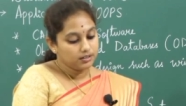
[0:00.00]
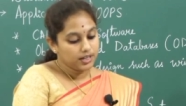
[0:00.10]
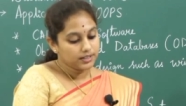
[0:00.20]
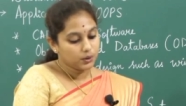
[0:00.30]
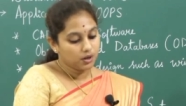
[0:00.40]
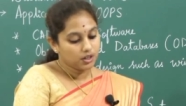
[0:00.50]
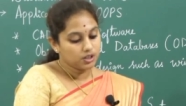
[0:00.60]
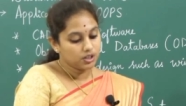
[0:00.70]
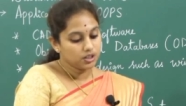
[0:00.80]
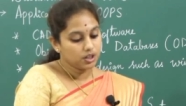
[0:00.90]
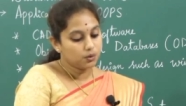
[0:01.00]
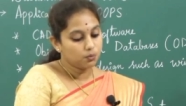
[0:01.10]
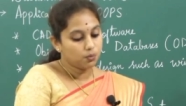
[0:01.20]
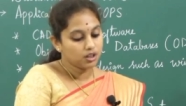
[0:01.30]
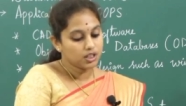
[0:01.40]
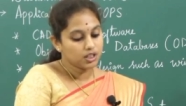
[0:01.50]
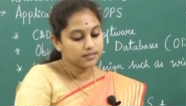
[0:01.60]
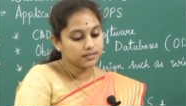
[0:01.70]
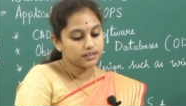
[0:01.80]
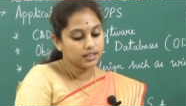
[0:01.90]
Next question, what
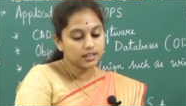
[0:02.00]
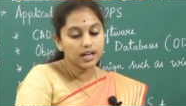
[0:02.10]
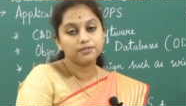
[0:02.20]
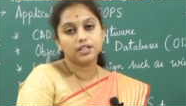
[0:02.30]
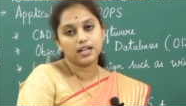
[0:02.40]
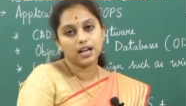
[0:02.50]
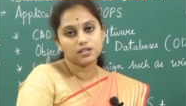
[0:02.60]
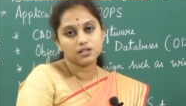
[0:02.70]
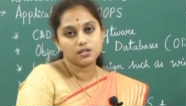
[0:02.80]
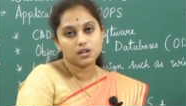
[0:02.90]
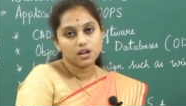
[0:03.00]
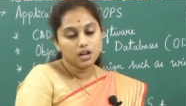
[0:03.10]
is derived class?